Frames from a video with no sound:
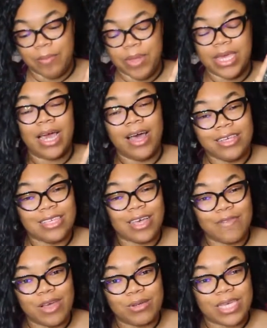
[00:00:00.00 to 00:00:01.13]
because
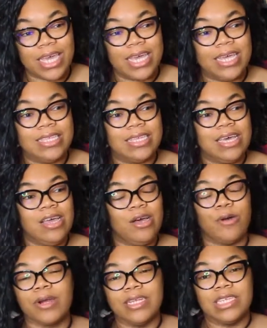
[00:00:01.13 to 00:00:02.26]
of those kids,
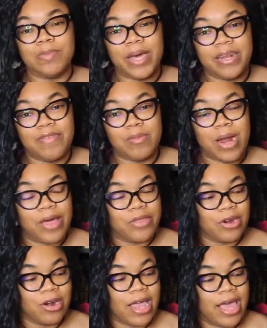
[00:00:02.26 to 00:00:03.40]
or in spite of them
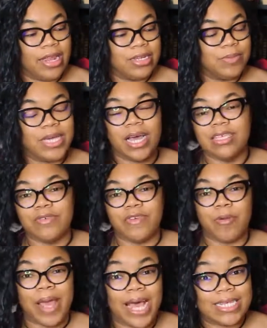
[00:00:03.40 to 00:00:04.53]
rather, and because of
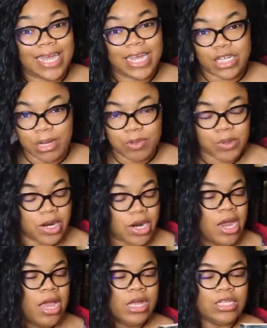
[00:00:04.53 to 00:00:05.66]
her past catching up to her.
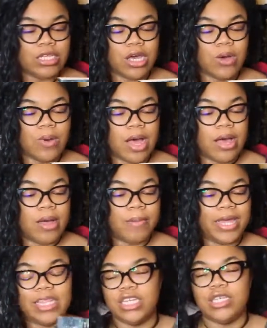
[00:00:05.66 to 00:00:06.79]
So
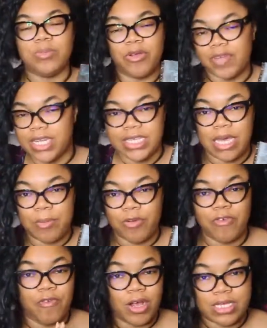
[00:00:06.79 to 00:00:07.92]
I think she's a perfect example
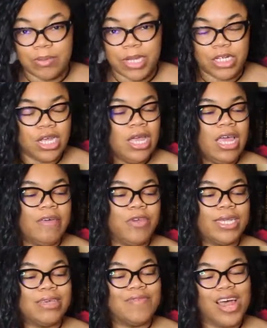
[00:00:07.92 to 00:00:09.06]
for Frosty Bitch. If you
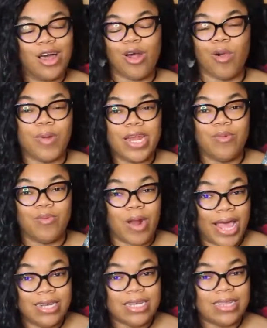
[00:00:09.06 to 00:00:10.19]
guys have not already
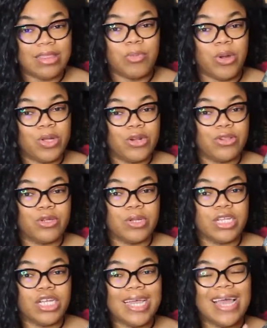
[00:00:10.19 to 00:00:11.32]
read the Broken Earth
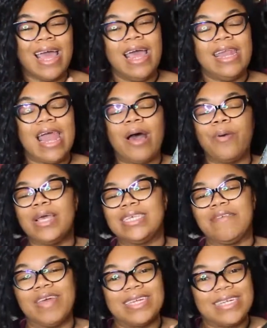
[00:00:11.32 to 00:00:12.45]
trilogy, now is
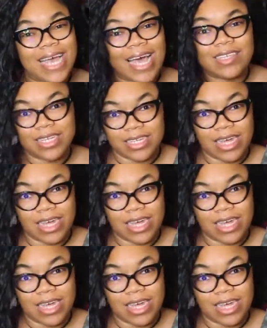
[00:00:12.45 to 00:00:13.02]
a fantastic